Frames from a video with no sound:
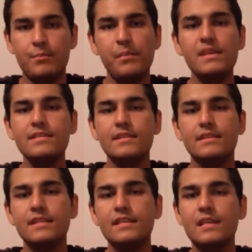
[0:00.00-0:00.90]

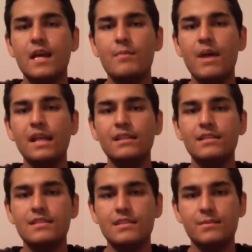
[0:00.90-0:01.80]
Basically, a
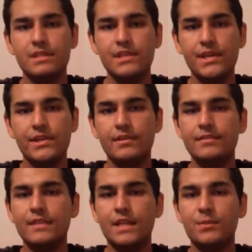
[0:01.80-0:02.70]
magnet is a material
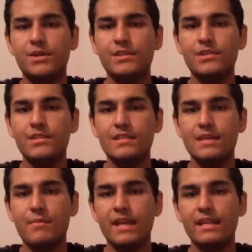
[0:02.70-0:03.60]
that produces
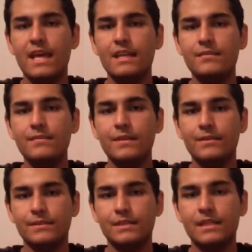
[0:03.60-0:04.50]
a magnetic
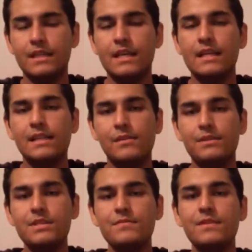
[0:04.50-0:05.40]
field. Now
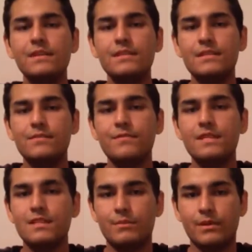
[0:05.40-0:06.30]
this field is
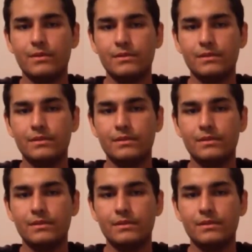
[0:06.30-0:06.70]
invisible.